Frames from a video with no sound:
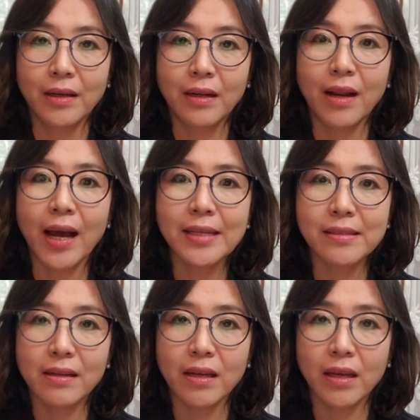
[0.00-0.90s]

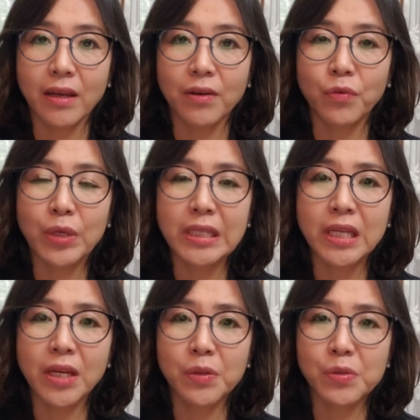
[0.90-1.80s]
Lastly, we
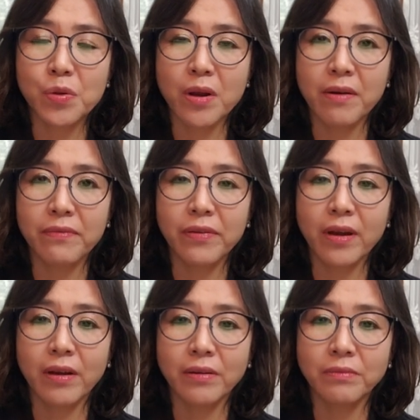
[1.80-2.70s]
need a sort of
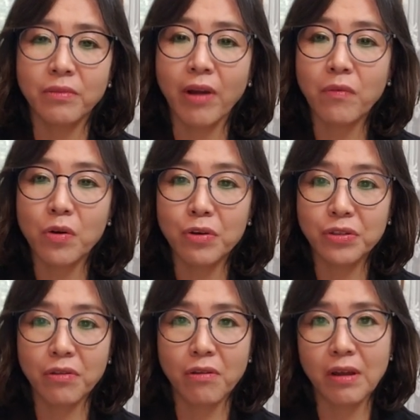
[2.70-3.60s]

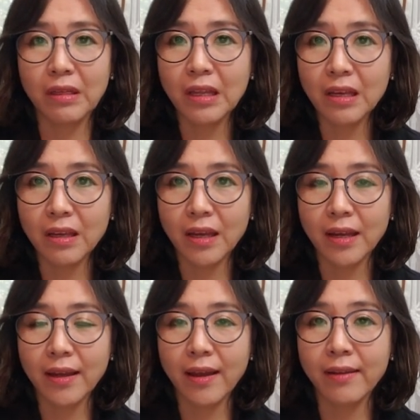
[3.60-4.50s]
revolutionary
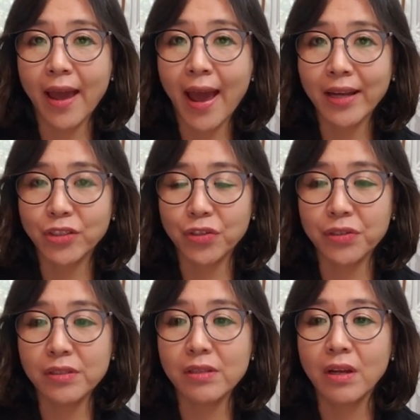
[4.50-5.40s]
thinking and
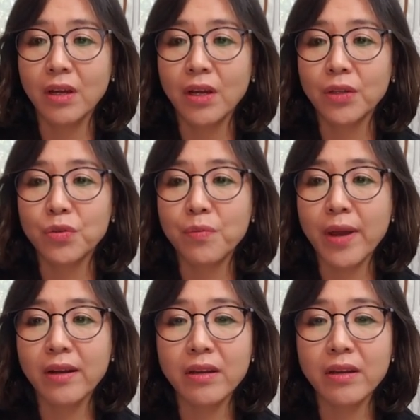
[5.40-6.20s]
actions to make